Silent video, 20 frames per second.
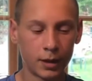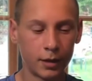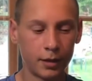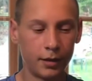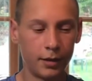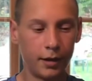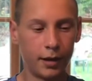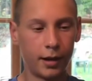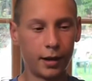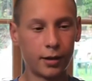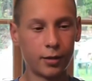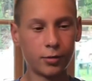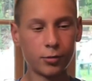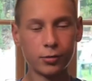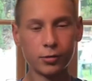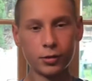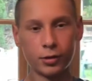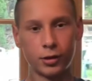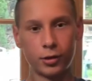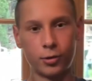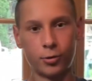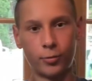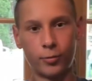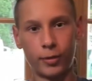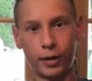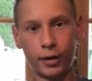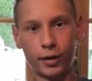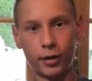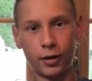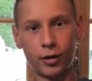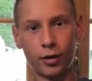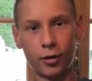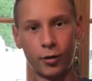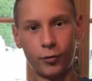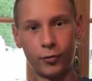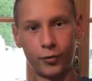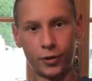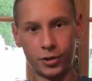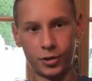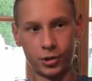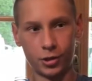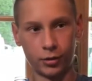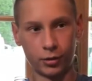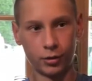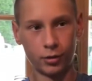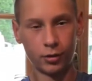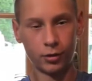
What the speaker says: Now you're ready to go fishing.